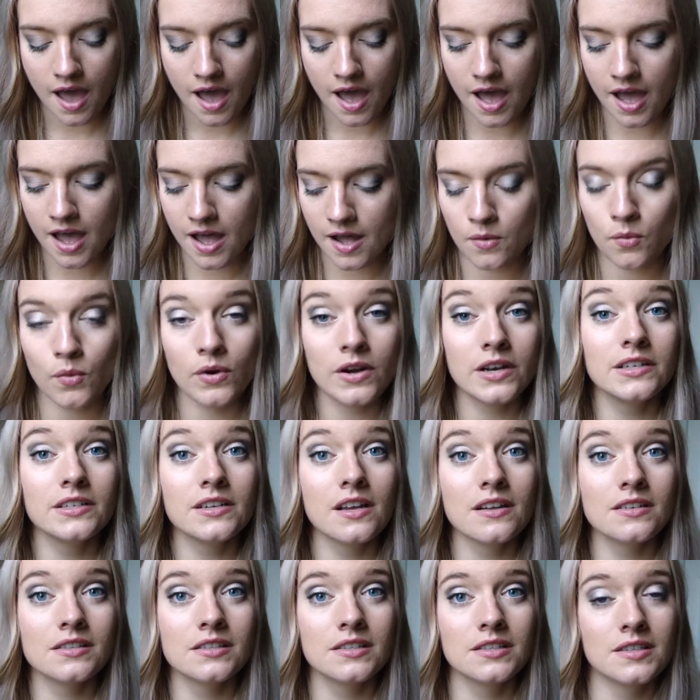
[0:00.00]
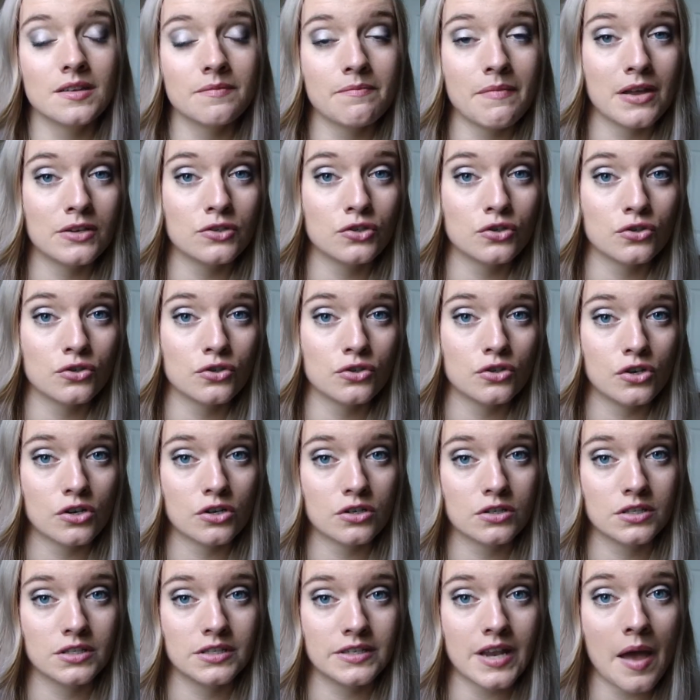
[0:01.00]
What it does is it measures your
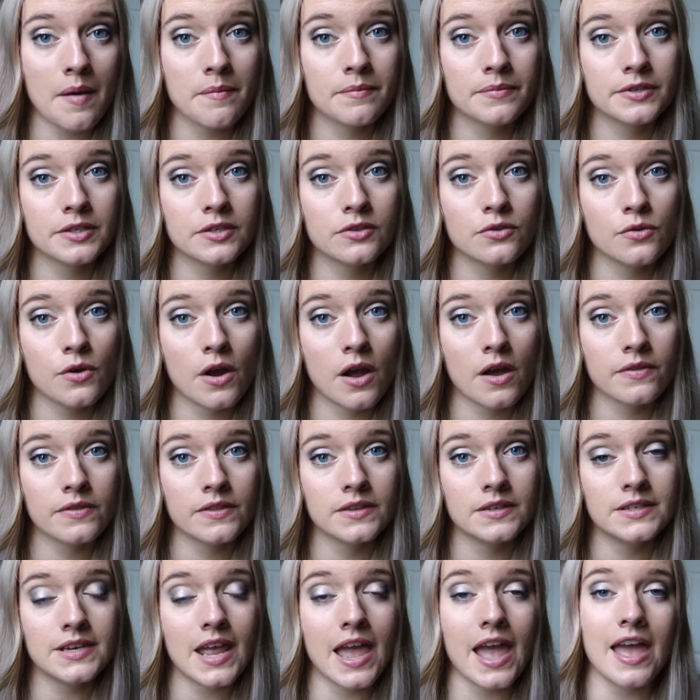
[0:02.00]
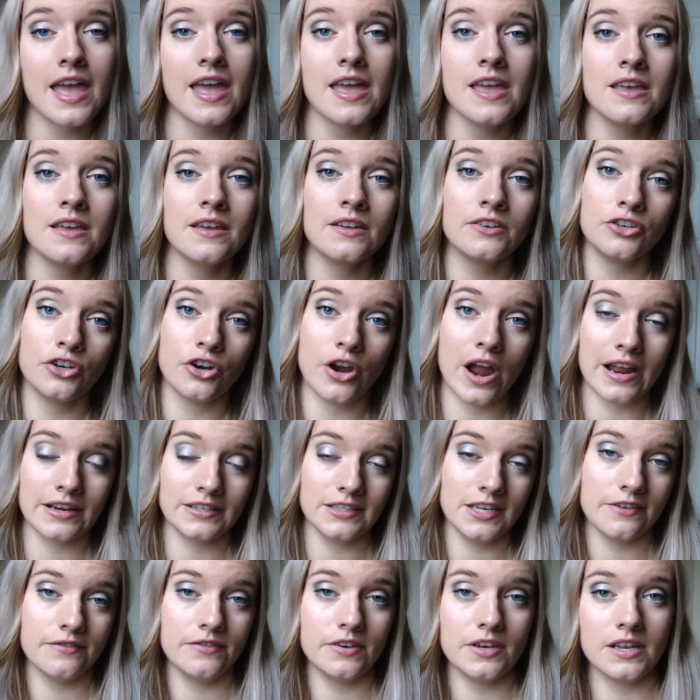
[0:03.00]
steps throughout the day and your
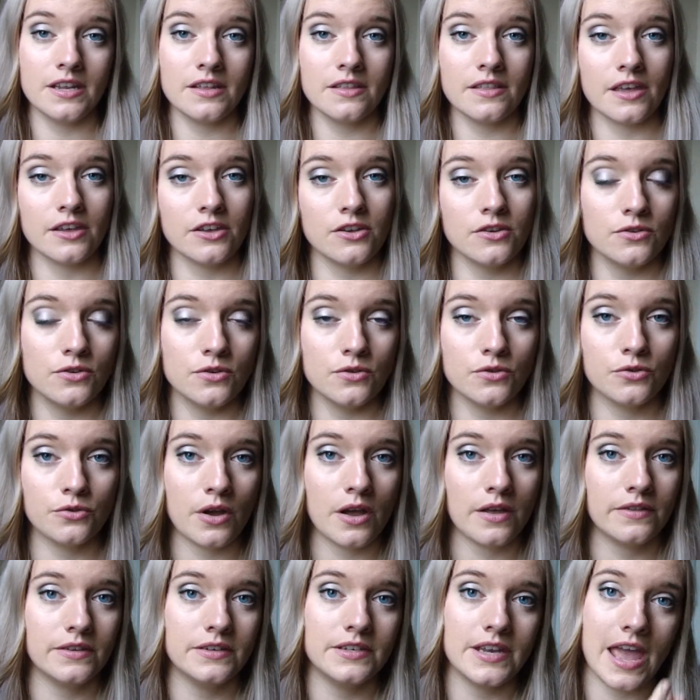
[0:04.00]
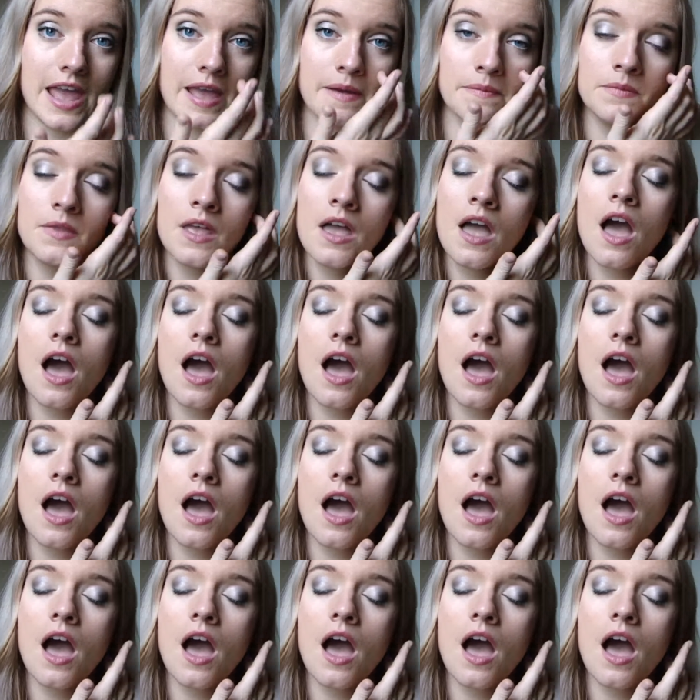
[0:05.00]
activity that you do throughout the day.